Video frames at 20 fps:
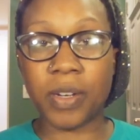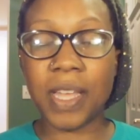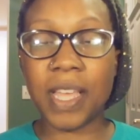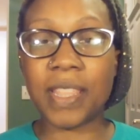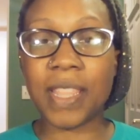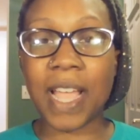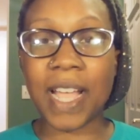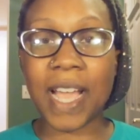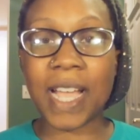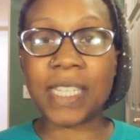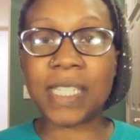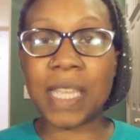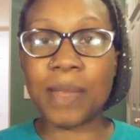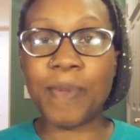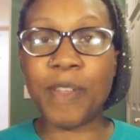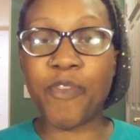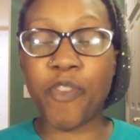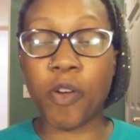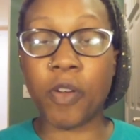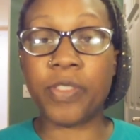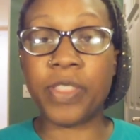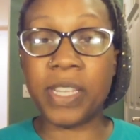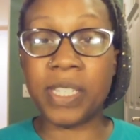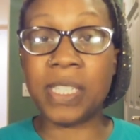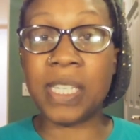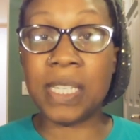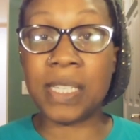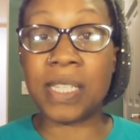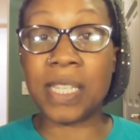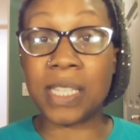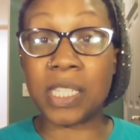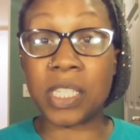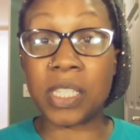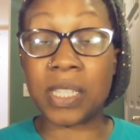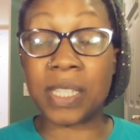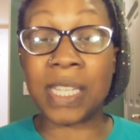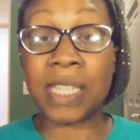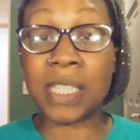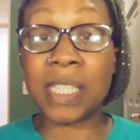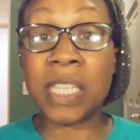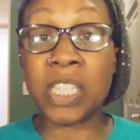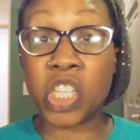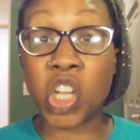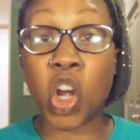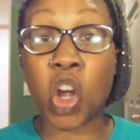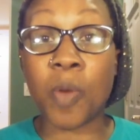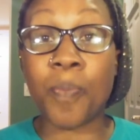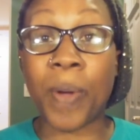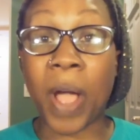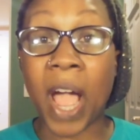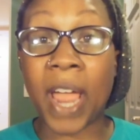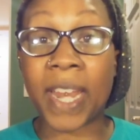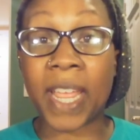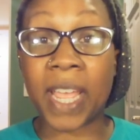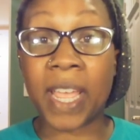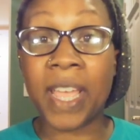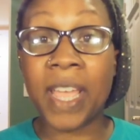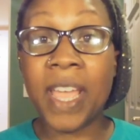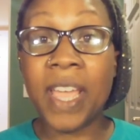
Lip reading: And like I said before, this is her body.